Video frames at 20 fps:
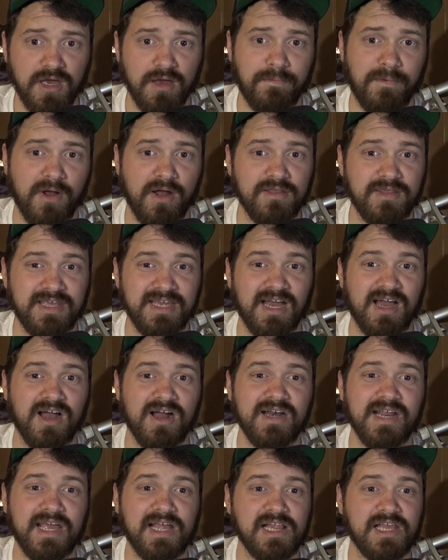upon the
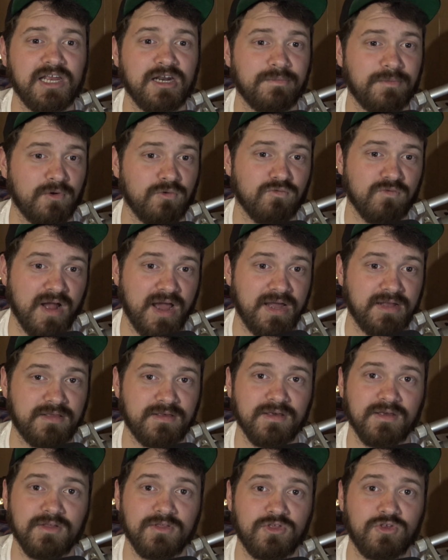unalienable
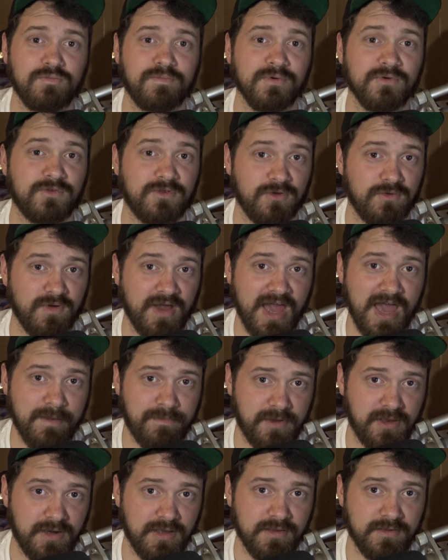right to pursue
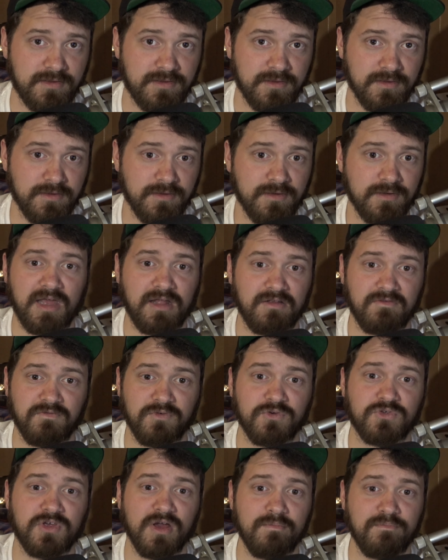happiness,
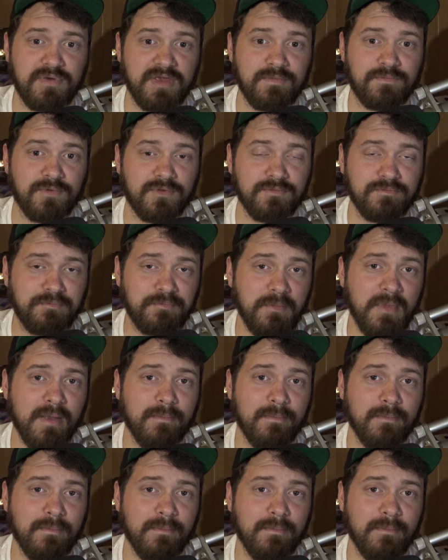and for some people,